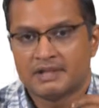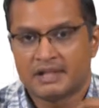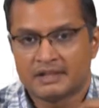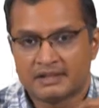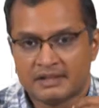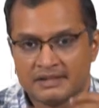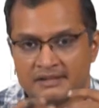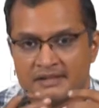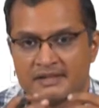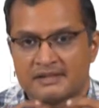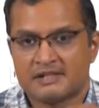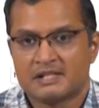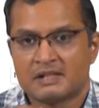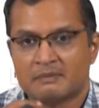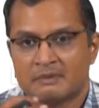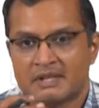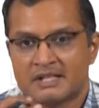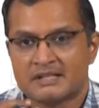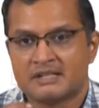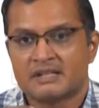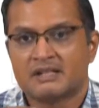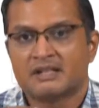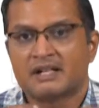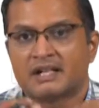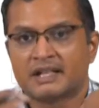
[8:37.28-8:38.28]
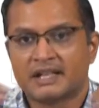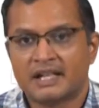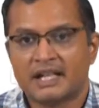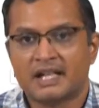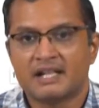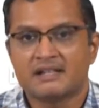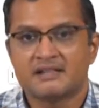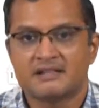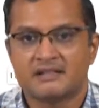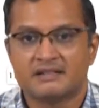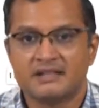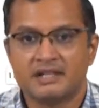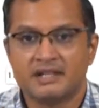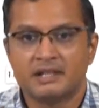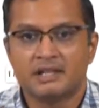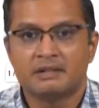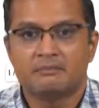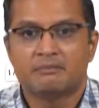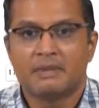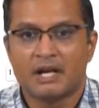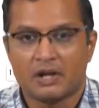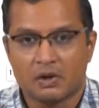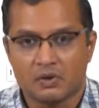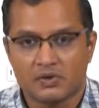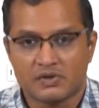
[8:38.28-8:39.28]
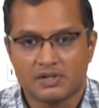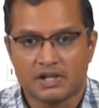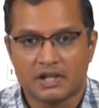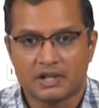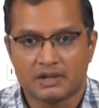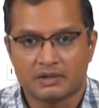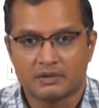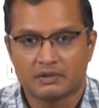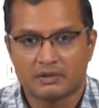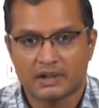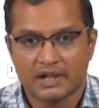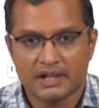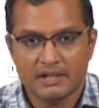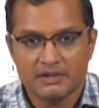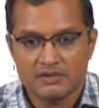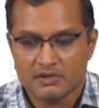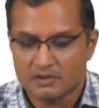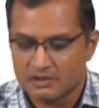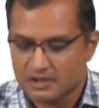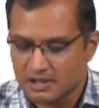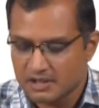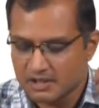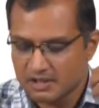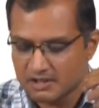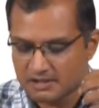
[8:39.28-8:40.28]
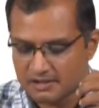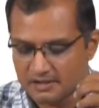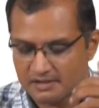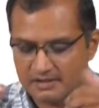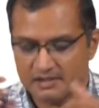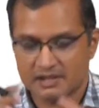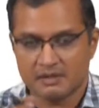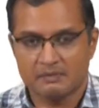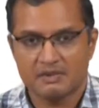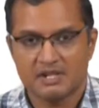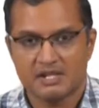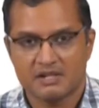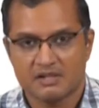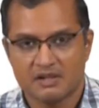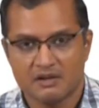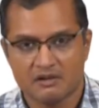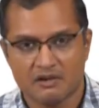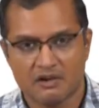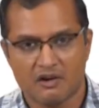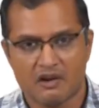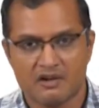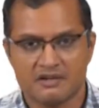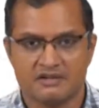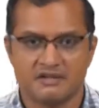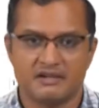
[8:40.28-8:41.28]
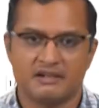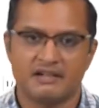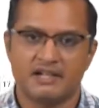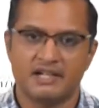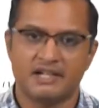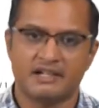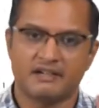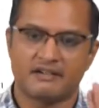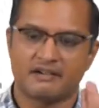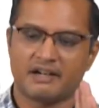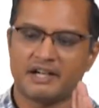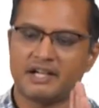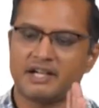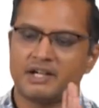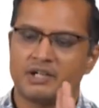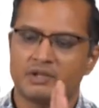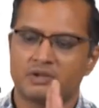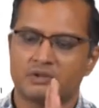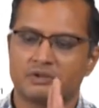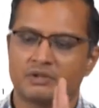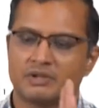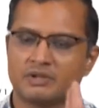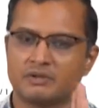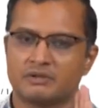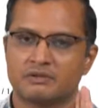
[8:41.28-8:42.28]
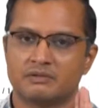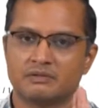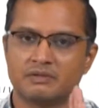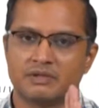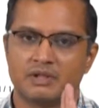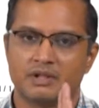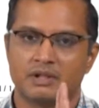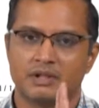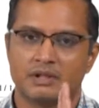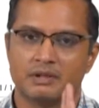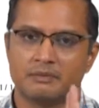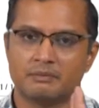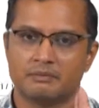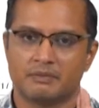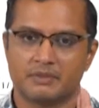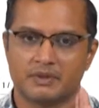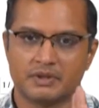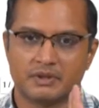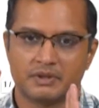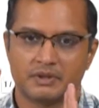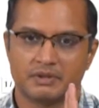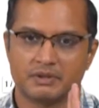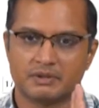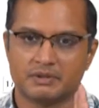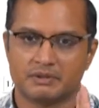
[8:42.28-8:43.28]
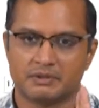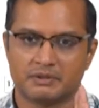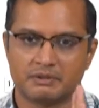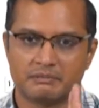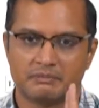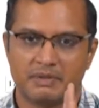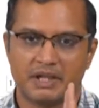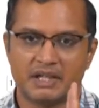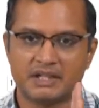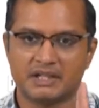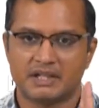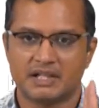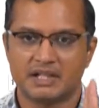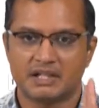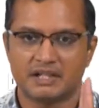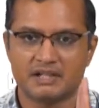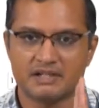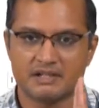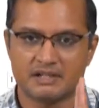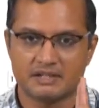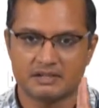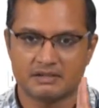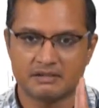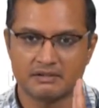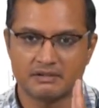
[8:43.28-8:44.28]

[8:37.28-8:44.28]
the system has done against the barostat. Okay. So, the system is now constantly trying to maintain its